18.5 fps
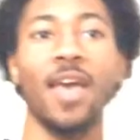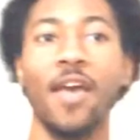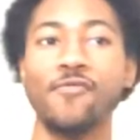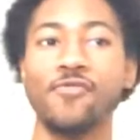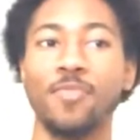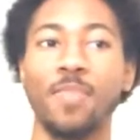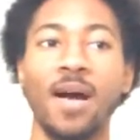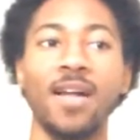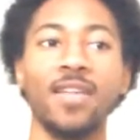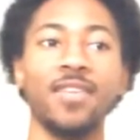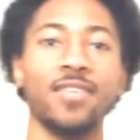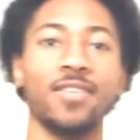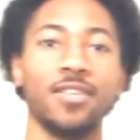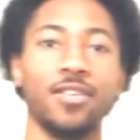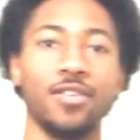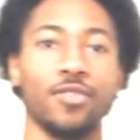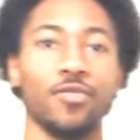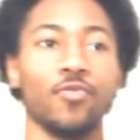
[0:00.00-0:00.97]
everybody
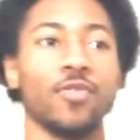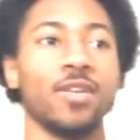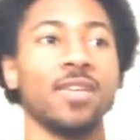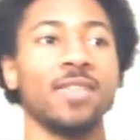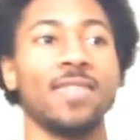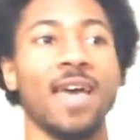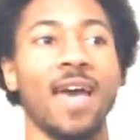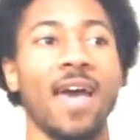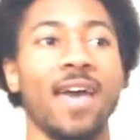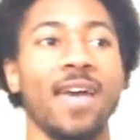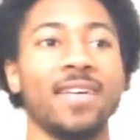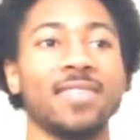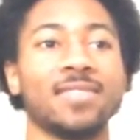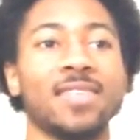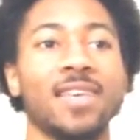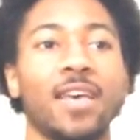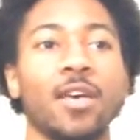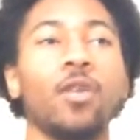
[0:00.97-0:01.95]
could read that and
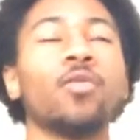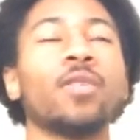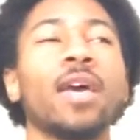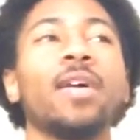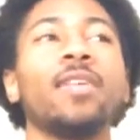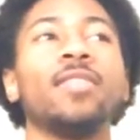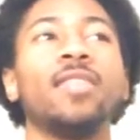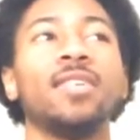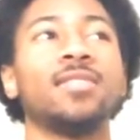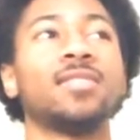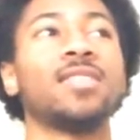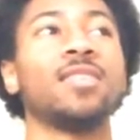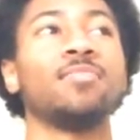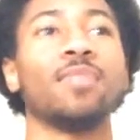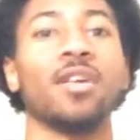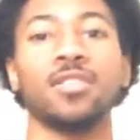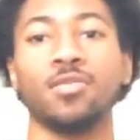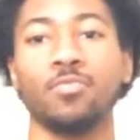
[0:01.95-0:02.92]
say, okay, these seem
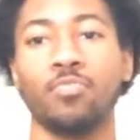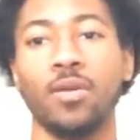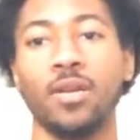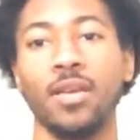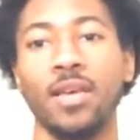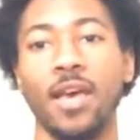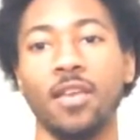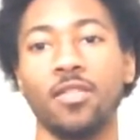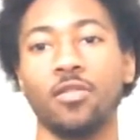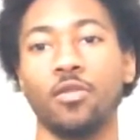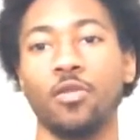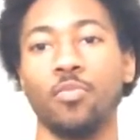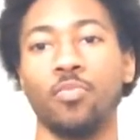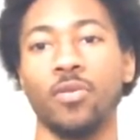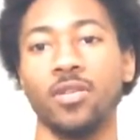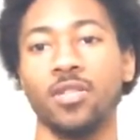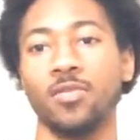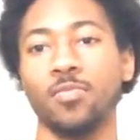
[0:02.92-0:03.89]
like some pretty ethical
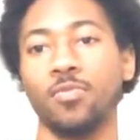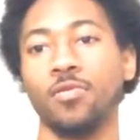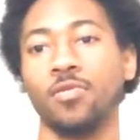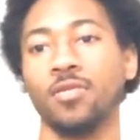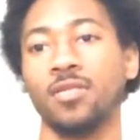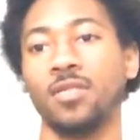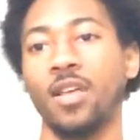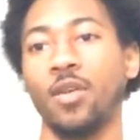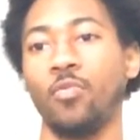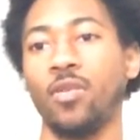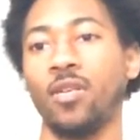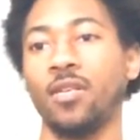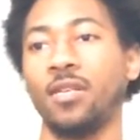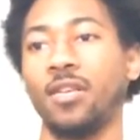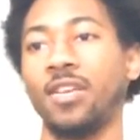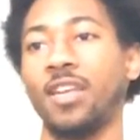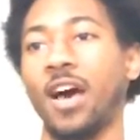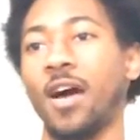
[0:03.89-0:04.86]
principles that we
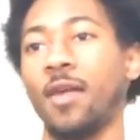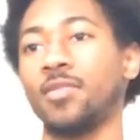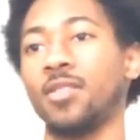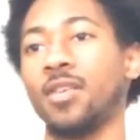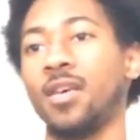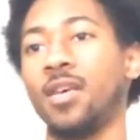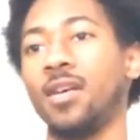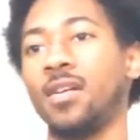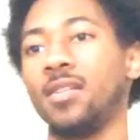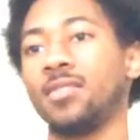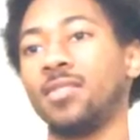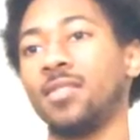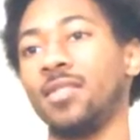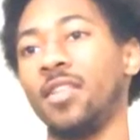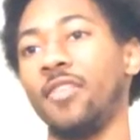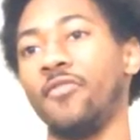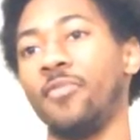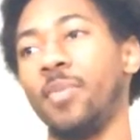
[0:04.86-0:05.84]
could adopt to
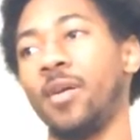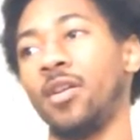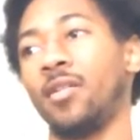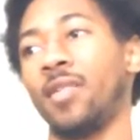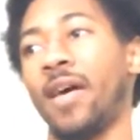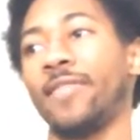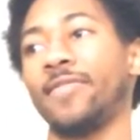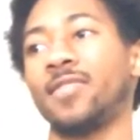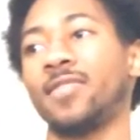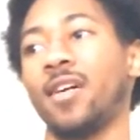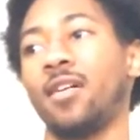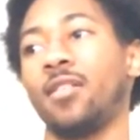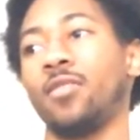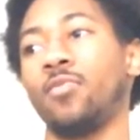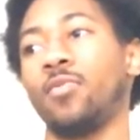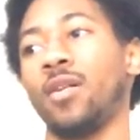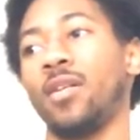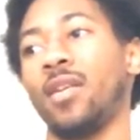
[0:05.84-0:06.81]
live a better lifestyle
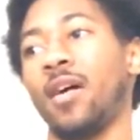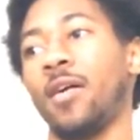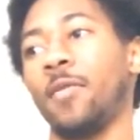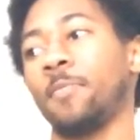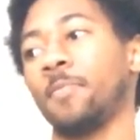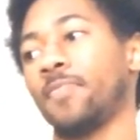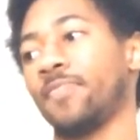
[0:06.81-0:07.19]
and whatnot.